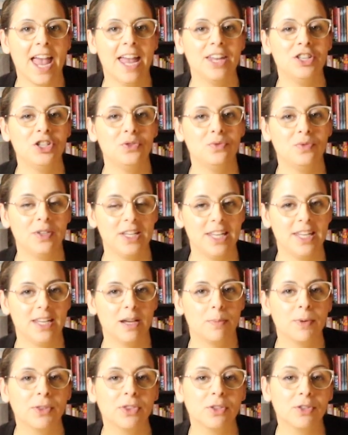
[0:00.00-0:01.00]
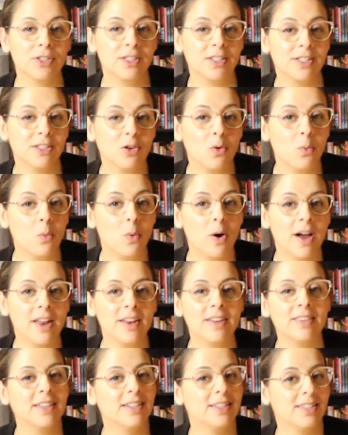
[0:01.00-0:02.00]
and unique, but there's still one
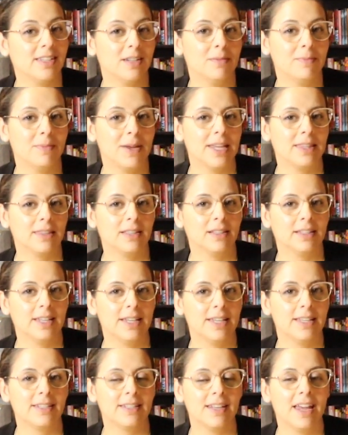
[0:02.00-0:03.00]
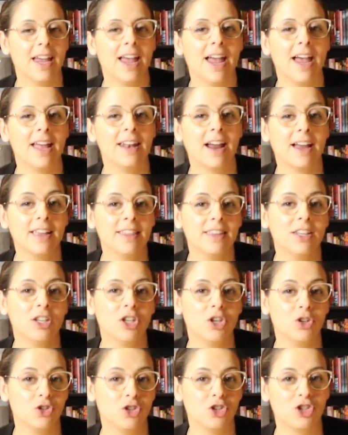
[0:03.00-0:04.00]
that didn't make the list, and I think you
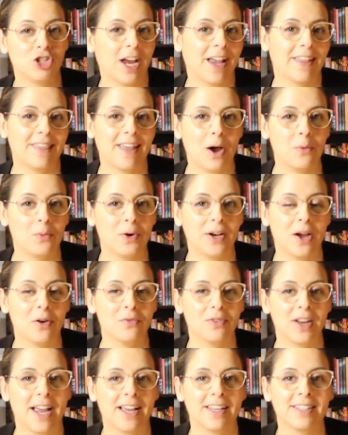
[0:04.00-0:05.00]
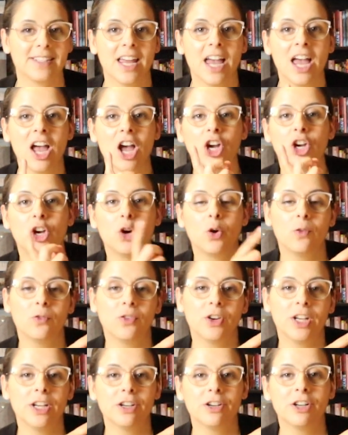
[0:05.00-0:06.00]
should check that one out next. Go over
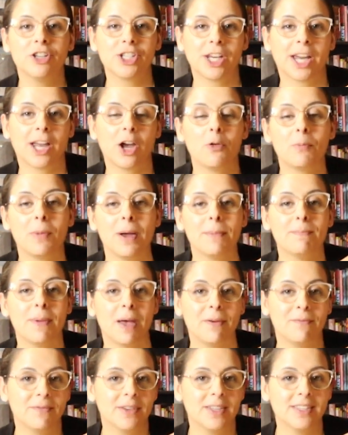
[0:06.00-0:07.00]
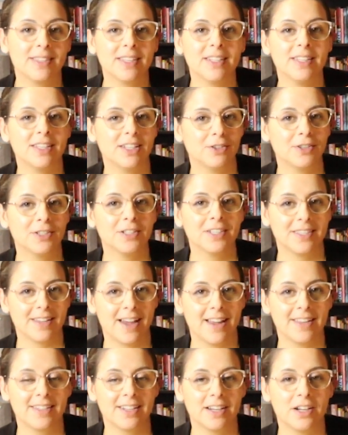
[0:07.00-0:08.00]
here and check out my Memphis interior
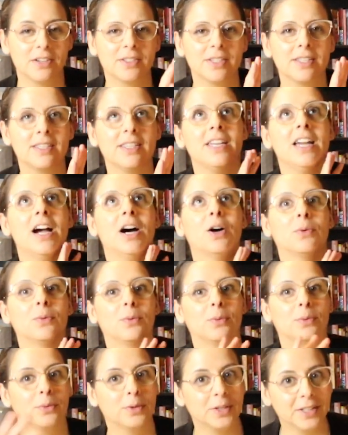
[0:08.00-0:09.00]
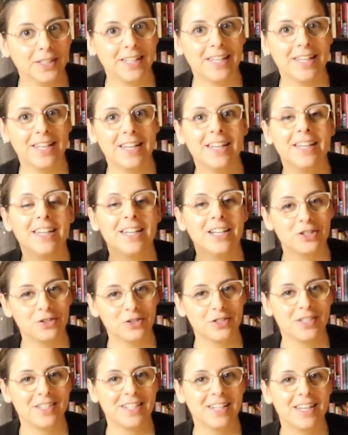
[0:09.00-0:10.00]
design style to see a really
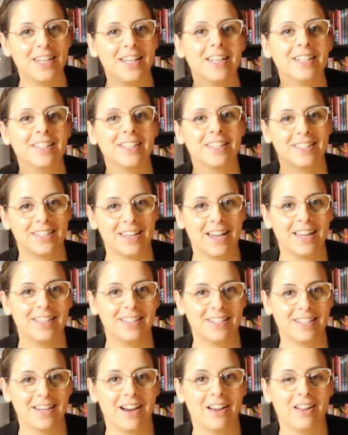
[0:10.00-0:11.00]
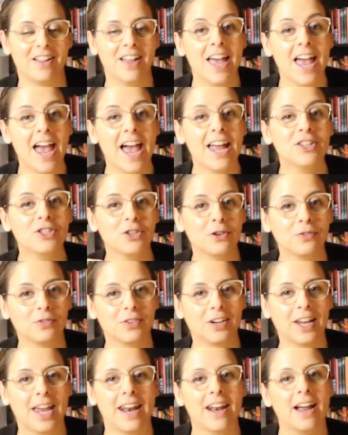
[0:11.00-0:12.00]
interesting design style. And don't
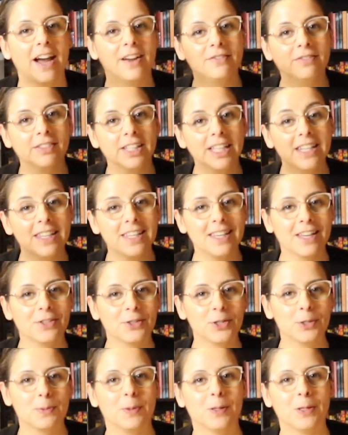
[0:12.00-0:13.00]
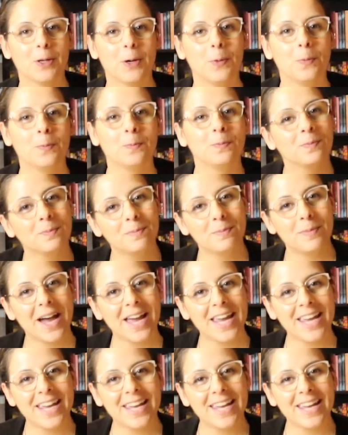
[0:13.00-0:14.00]
forget, I've linked the others below. Bye.
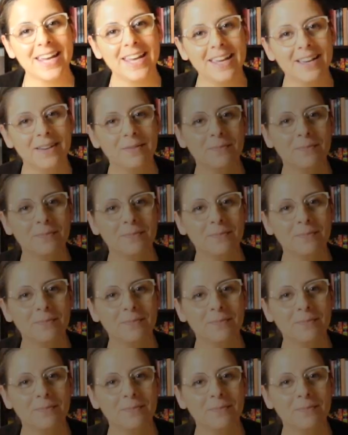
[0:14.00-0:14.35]
Bye!